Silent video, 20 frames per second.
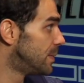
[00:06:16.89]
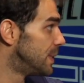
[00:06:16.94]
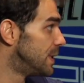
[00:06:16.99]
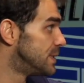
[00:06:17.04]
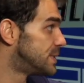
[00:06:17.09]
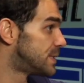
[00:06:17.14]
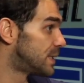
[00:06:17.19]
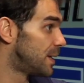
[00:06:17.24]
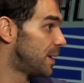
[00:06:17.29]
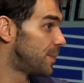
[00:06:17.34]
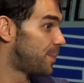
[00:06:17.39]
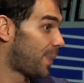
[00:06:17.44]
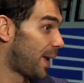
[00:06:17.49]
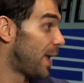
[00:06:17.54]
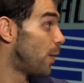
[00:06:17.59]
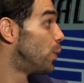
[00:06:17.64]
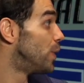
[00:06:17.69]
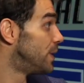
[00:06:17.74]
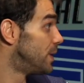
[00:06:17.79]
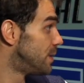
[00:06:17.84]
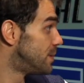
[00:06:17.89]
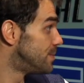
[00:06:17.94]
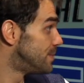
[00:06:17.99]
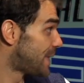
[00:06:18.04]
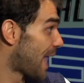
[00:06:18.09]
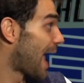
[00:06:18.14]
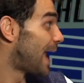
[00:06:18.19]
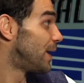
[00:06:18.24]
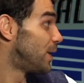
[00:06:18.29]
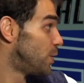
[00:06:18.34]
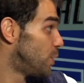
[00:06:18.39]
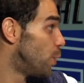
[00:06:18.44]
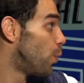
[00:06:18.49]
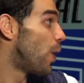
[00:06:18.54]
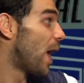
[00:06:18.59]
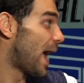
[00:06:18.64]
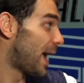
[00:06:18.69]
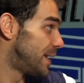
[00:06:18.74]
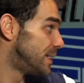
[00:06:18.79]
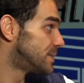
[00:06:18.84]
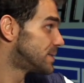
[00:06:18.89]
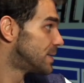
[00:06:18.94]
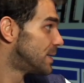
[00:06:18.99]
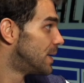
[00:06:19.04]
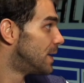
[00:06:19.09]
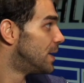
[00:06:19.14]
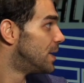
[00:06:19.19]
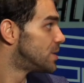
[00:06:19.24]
It's a play with 9 new guys. Mm-hmm.